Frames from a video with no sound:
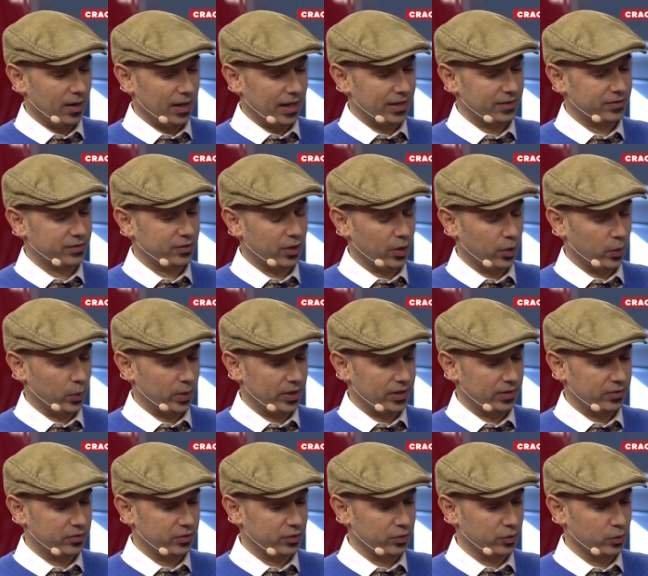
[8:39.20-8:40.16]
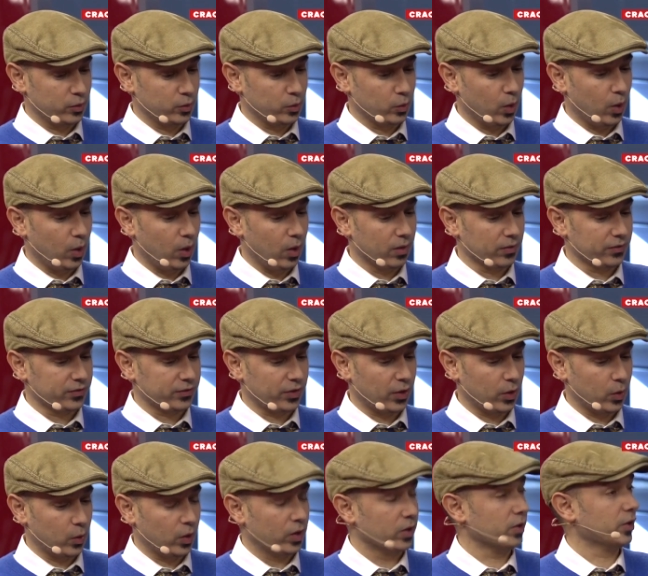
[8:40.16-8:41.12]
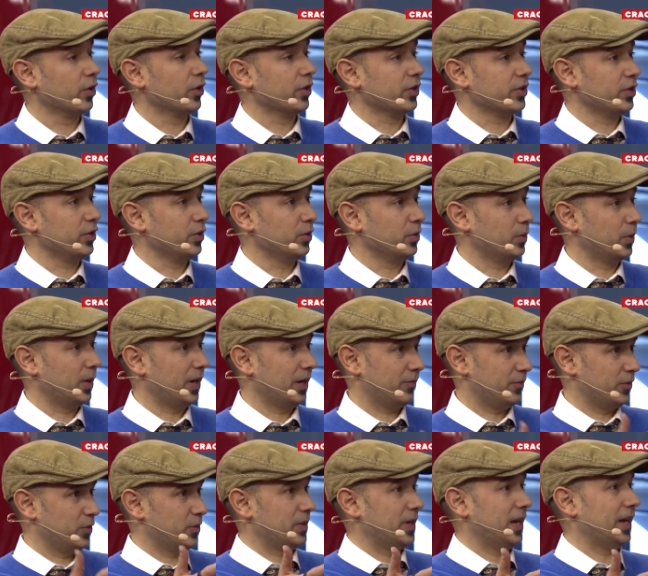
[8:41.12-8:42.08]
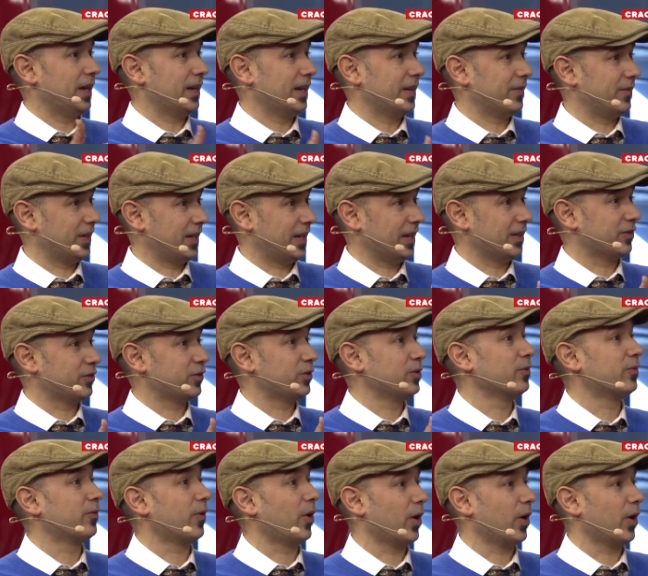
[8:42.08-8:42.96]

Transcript: it's going to also alert you if it gets too